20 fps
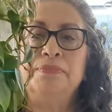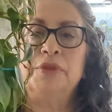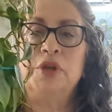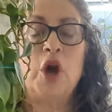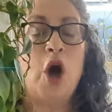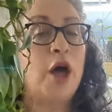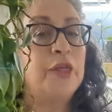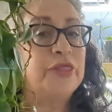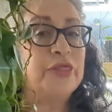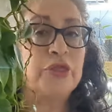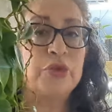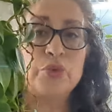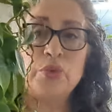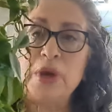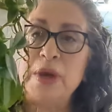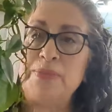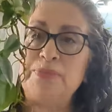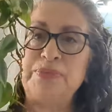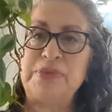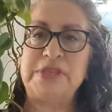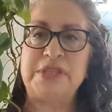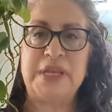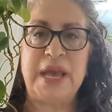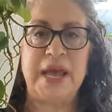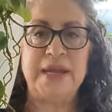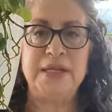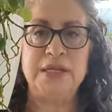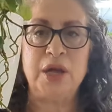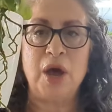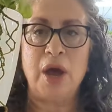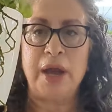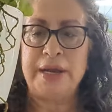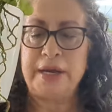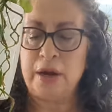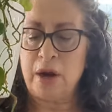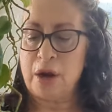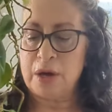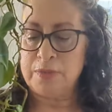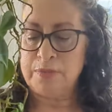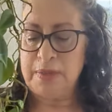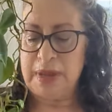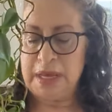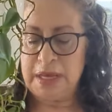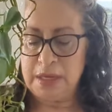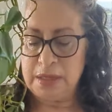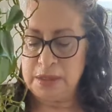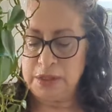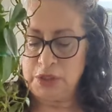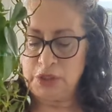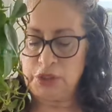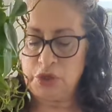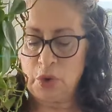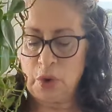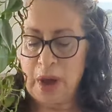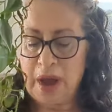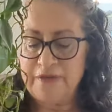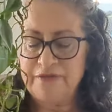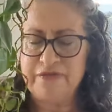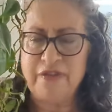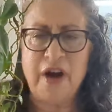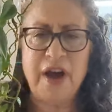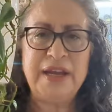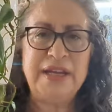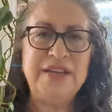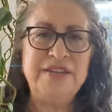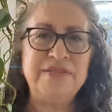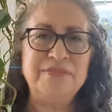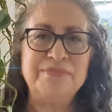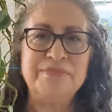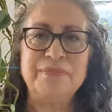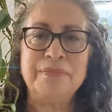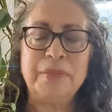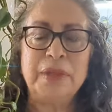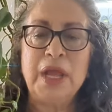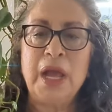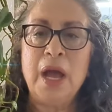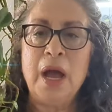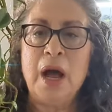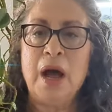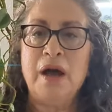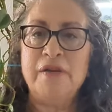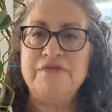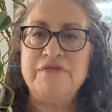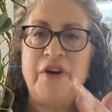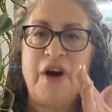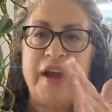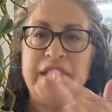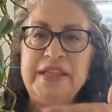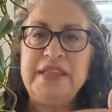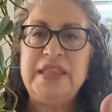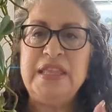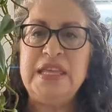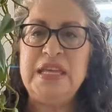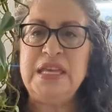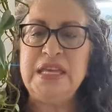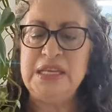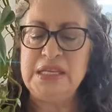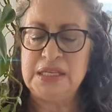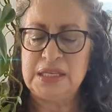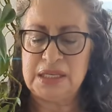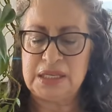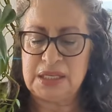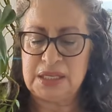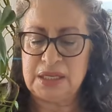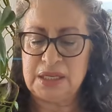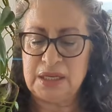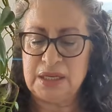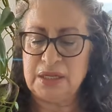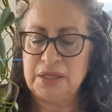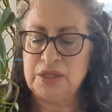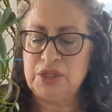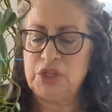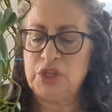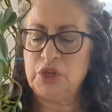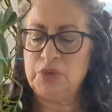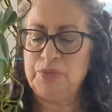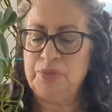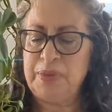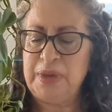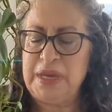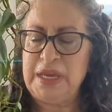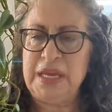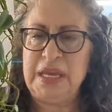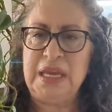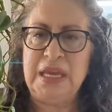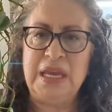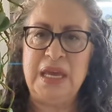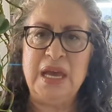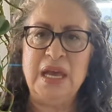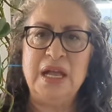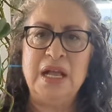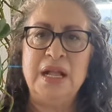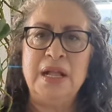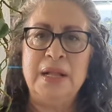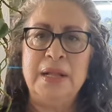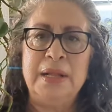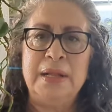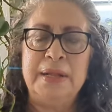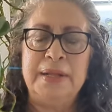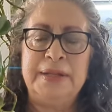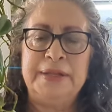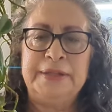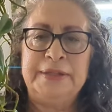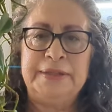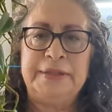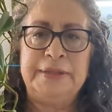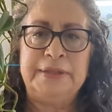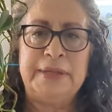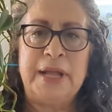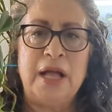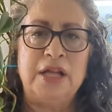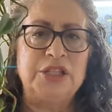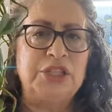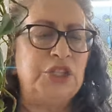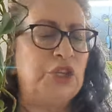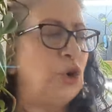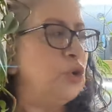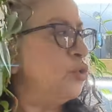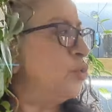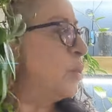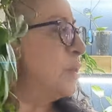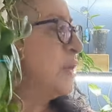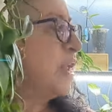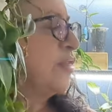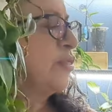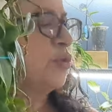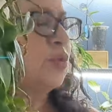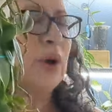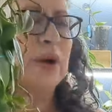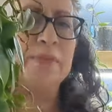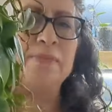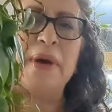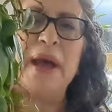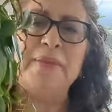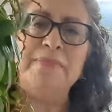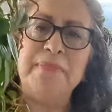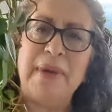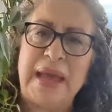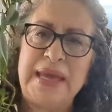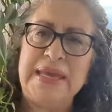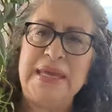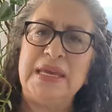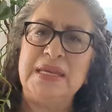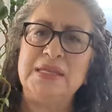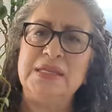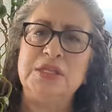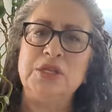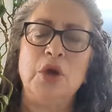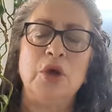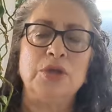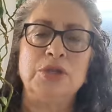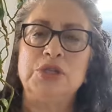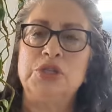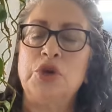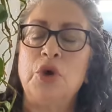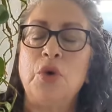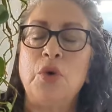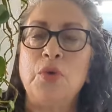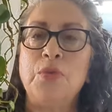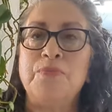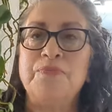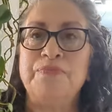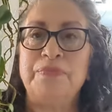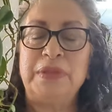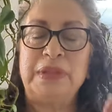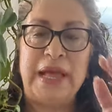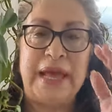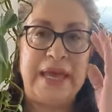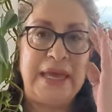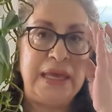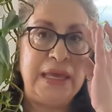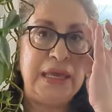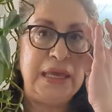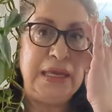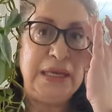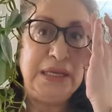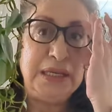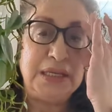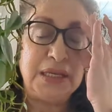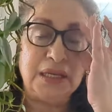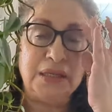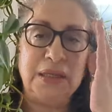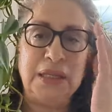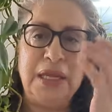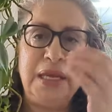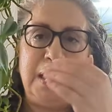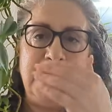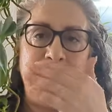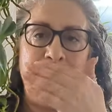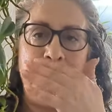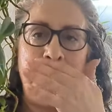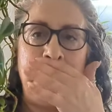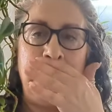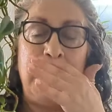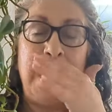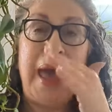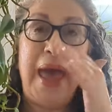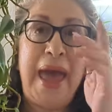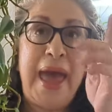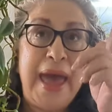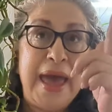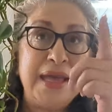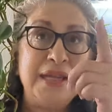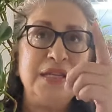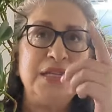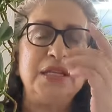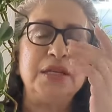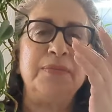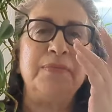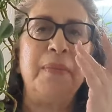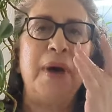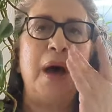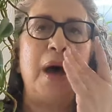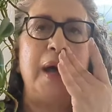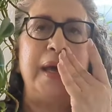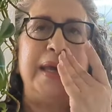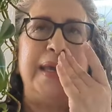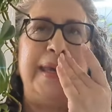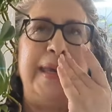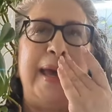got thrips and died on me. So I find these to be, I'll show you another one, my micans also, like easily, and my